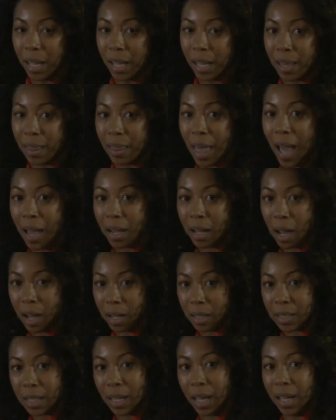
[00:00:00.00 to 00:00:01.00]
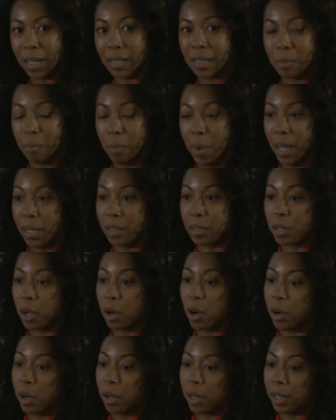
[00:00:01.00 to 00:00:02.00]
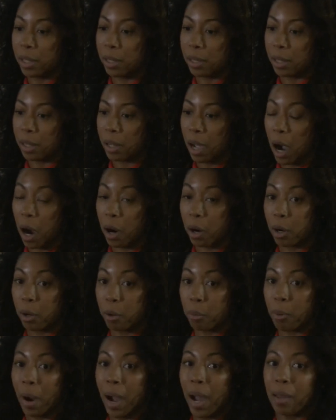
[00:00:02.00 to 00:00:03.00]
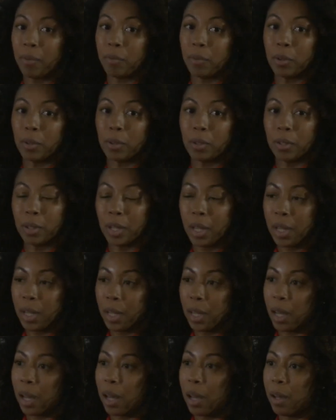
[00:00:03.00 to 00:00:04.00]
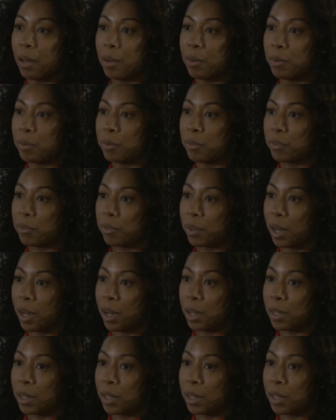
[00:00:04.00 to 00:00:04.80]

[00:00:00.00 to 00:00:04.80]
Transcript: in that context based on our arrival of